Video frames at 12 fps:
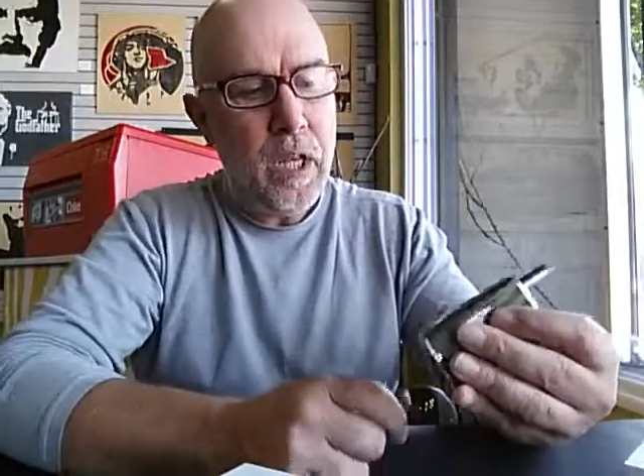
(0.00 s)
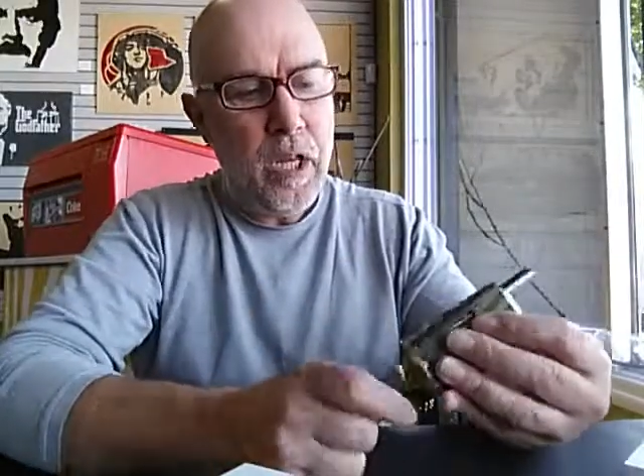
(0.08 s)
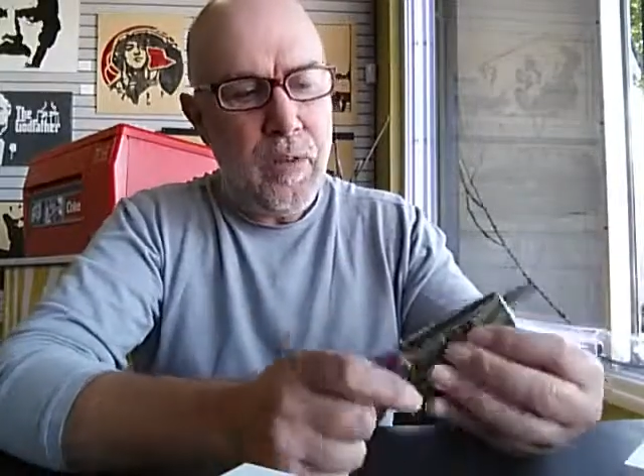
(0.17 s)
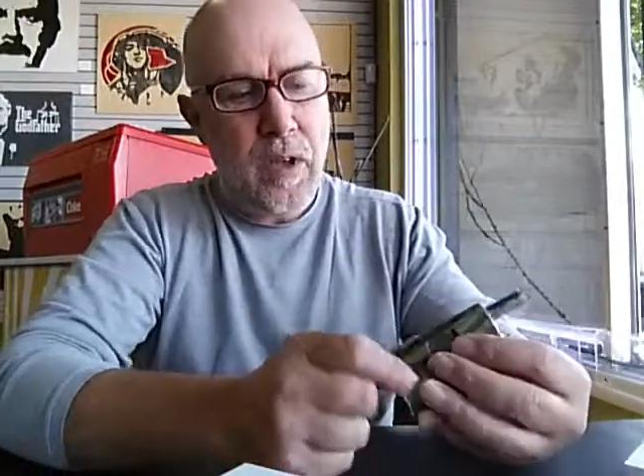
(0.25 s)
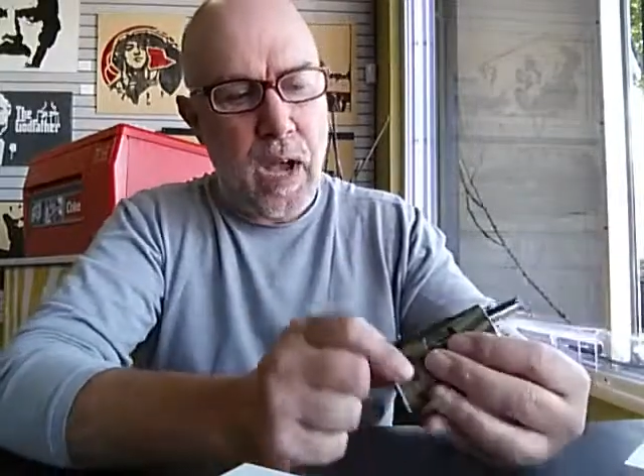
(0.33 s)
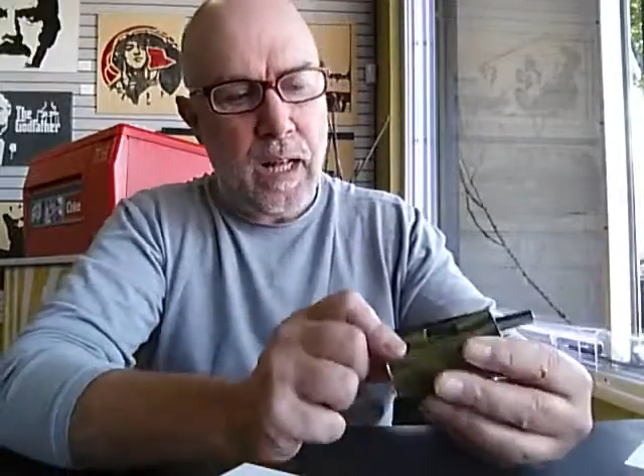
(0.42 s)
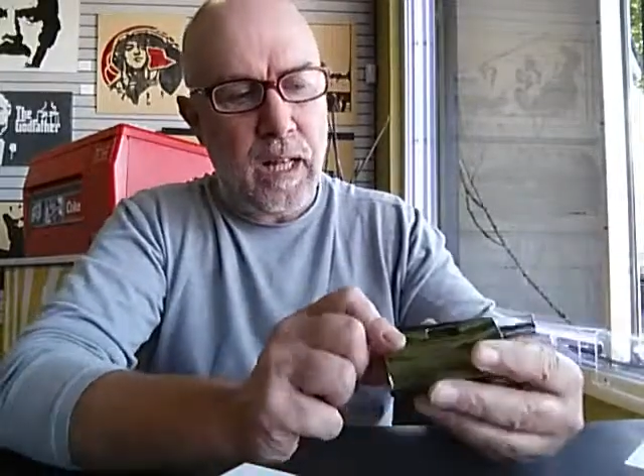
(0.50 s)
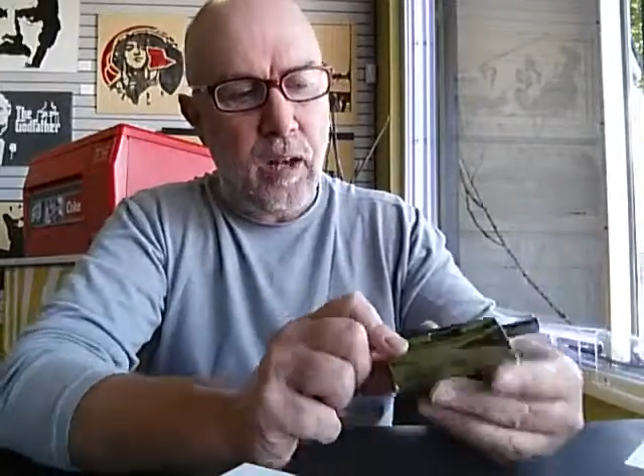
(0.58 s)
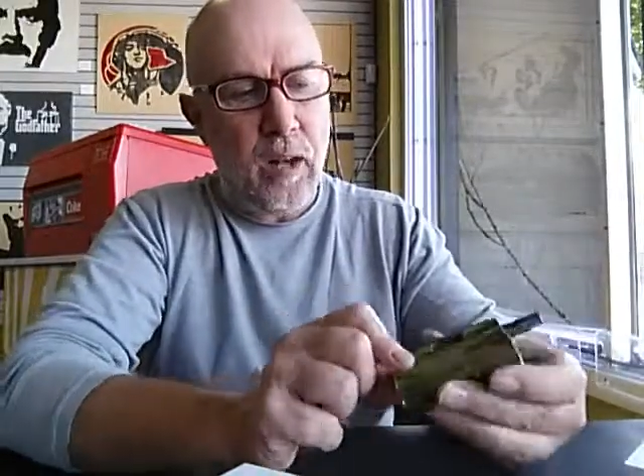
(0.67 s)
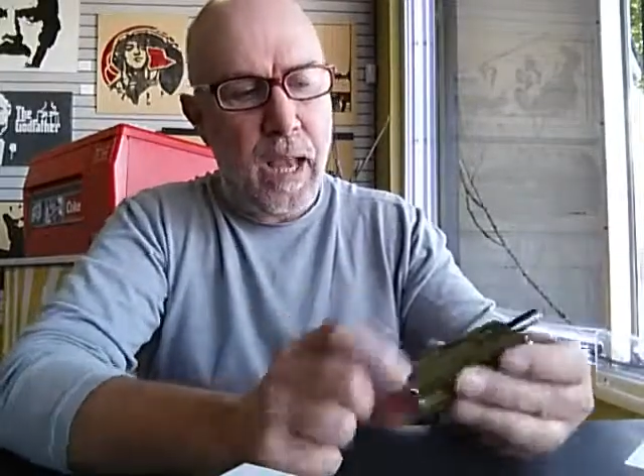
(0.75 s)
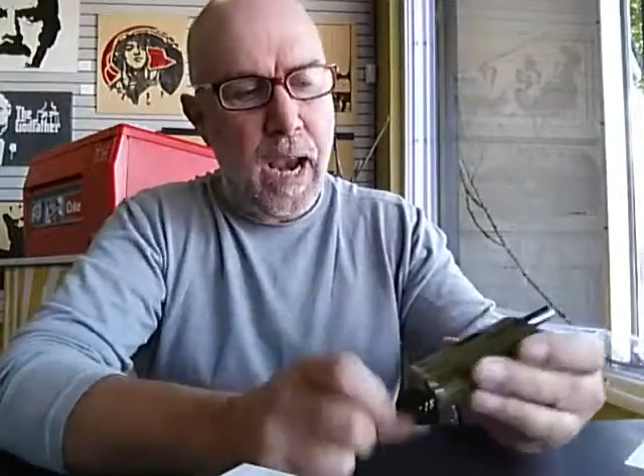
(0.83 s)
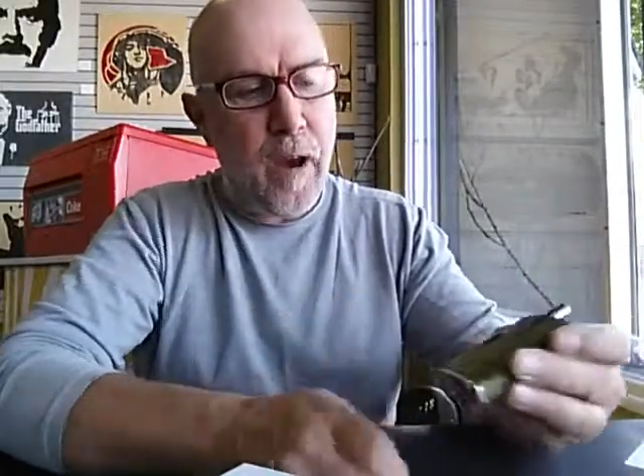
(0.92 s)
You've got a
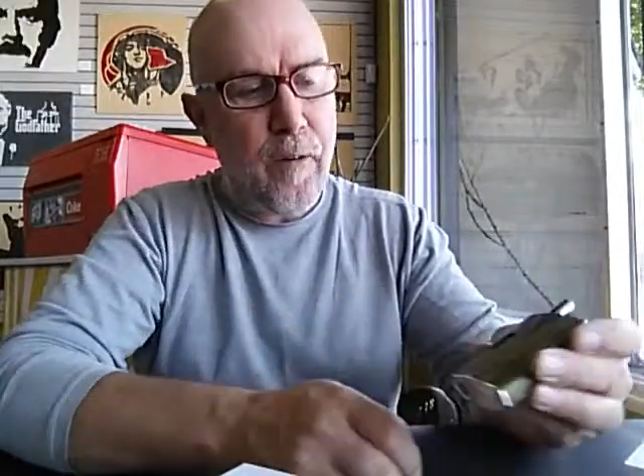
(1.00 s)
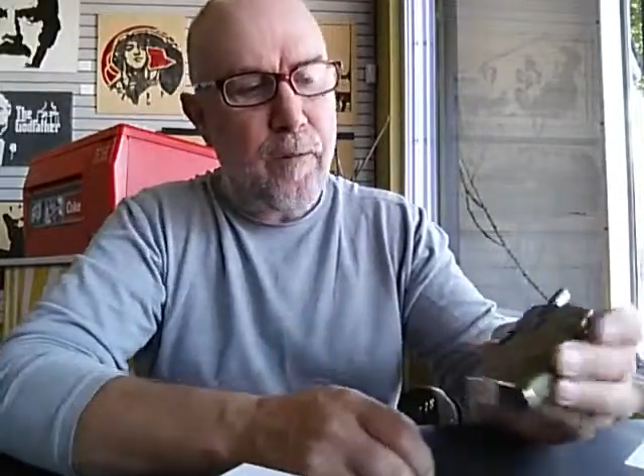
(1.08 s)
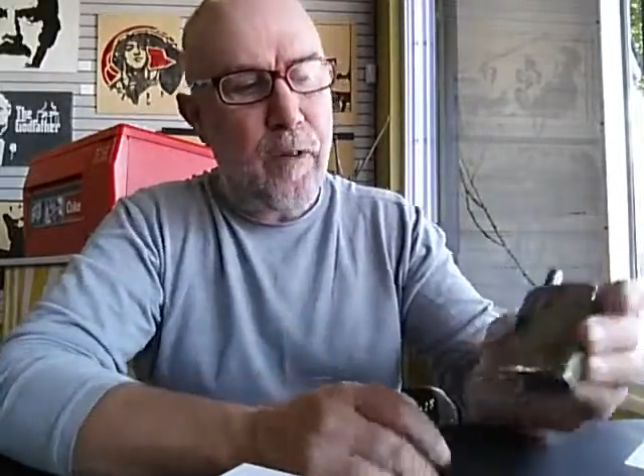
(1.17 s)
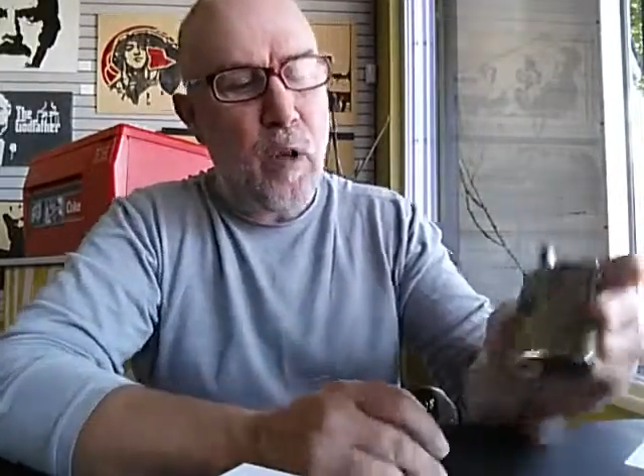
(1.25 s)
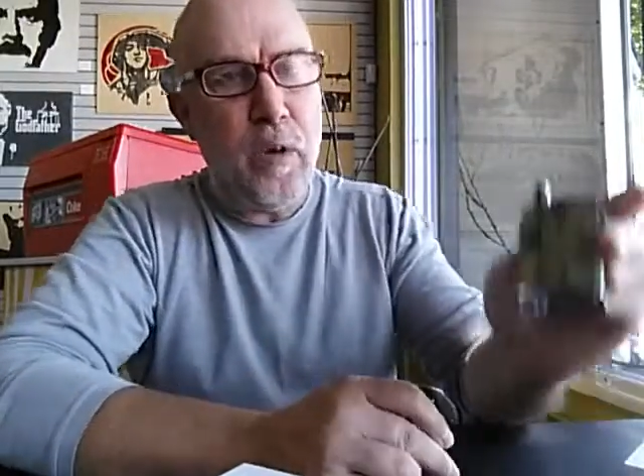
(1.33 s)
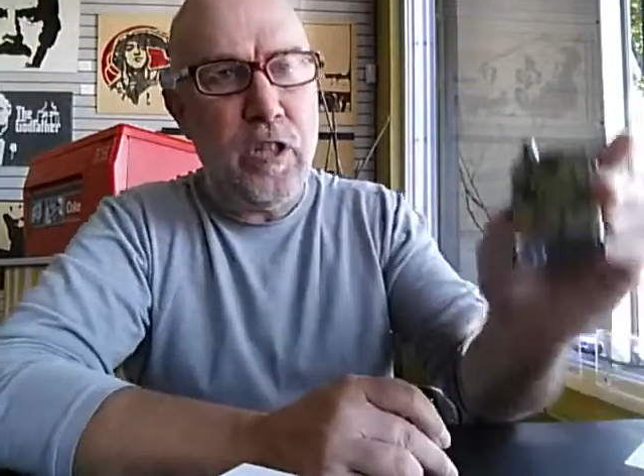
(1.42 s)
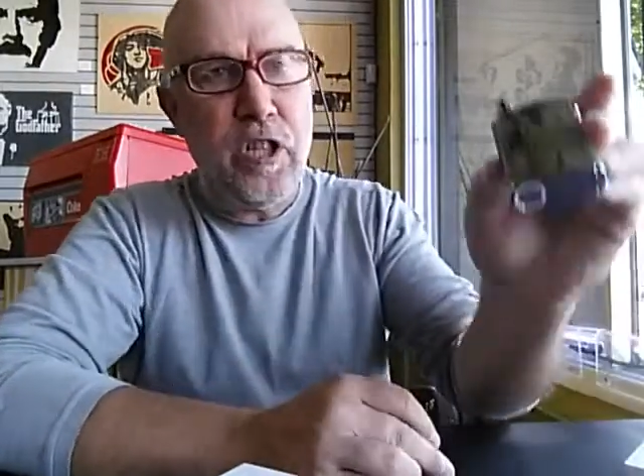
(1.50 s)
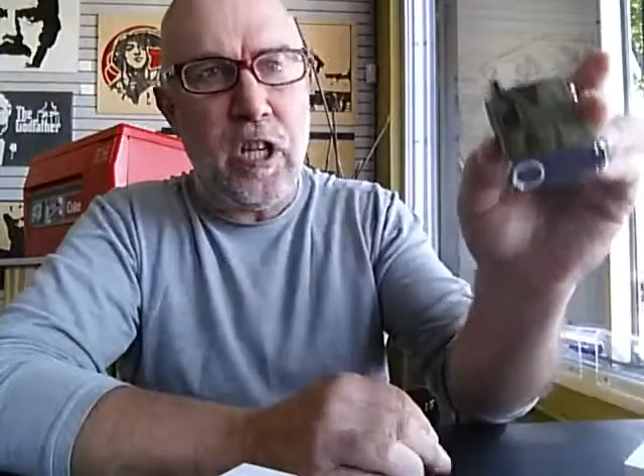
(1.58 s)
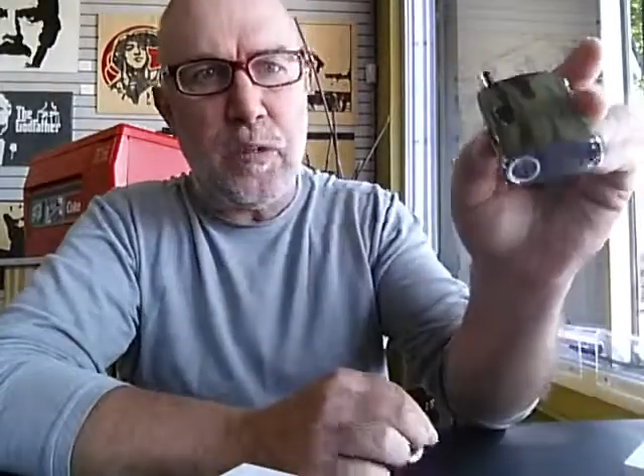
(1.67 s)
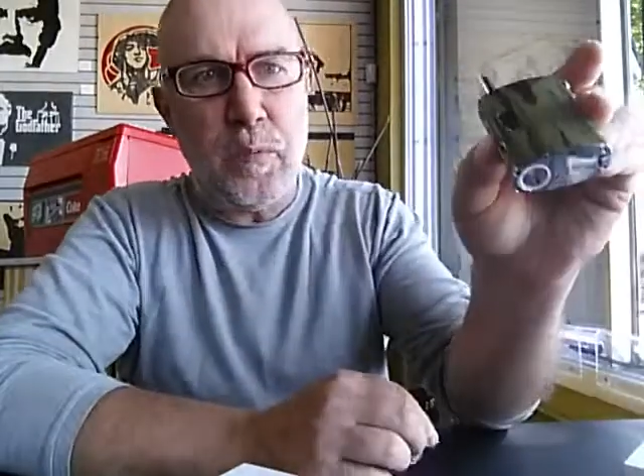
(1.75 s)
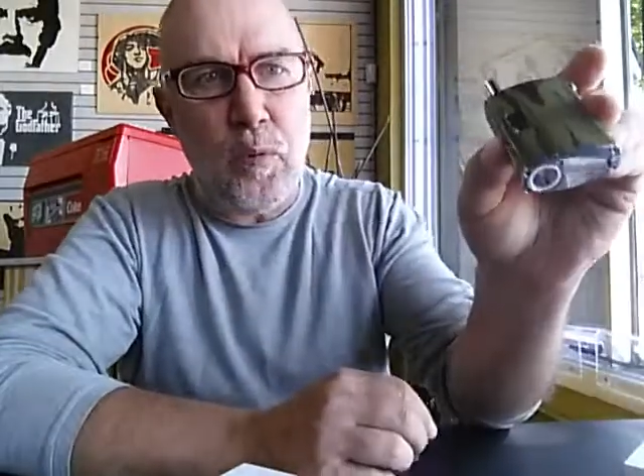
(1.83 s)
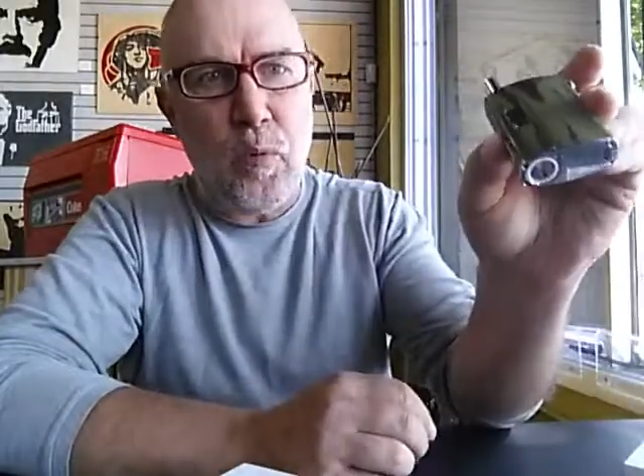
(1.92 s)
little airflow
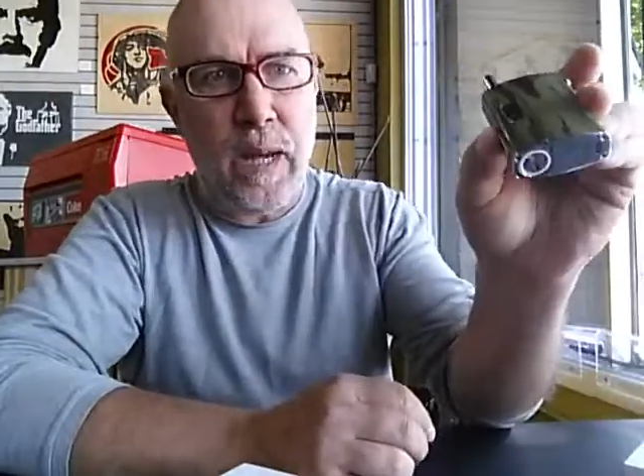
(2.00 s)
adjustment